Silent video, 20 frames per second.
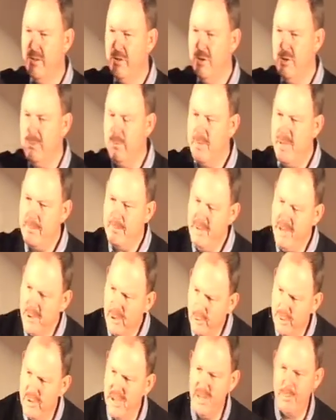You make me
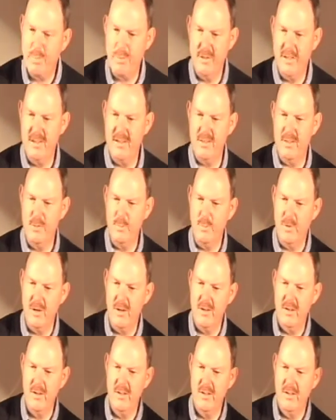go deeper into the
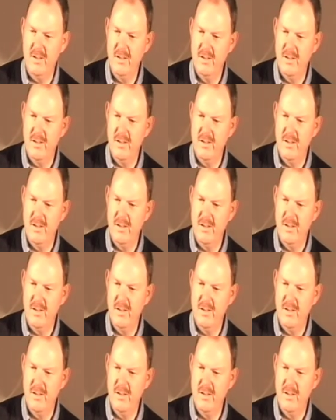Word